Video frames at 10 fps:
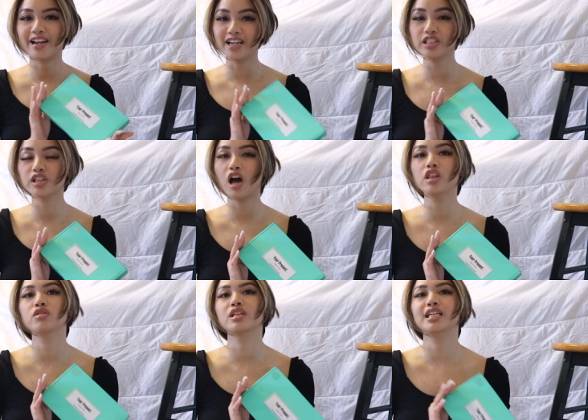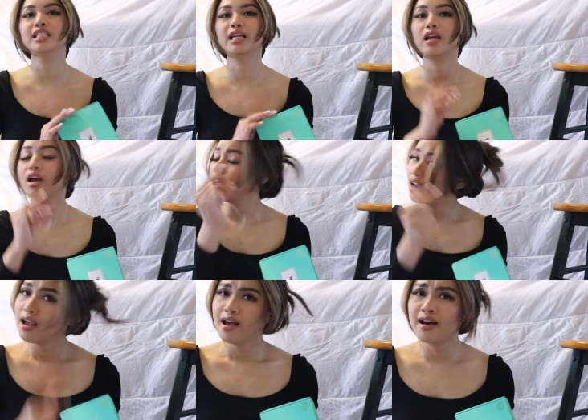I saw those and I said,
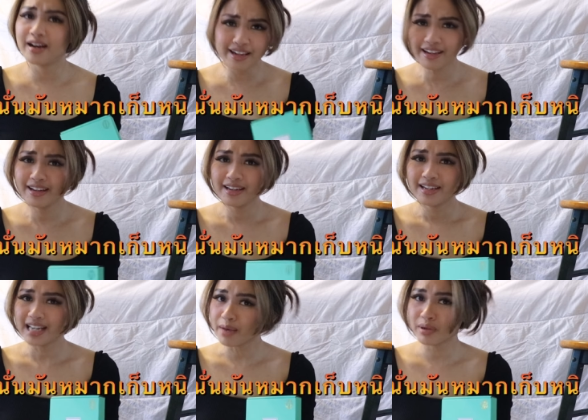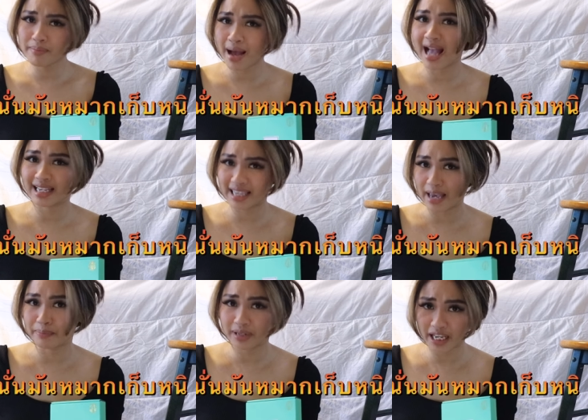Hurry, naman
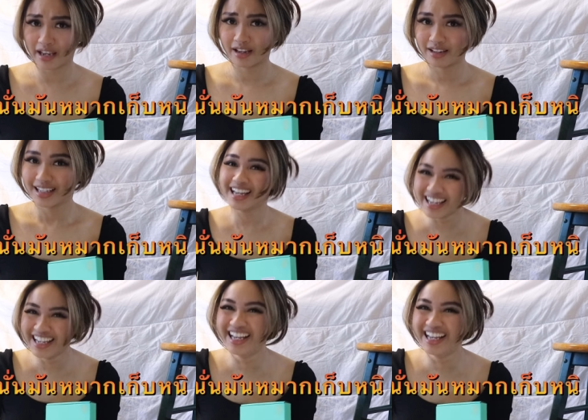makip ni um,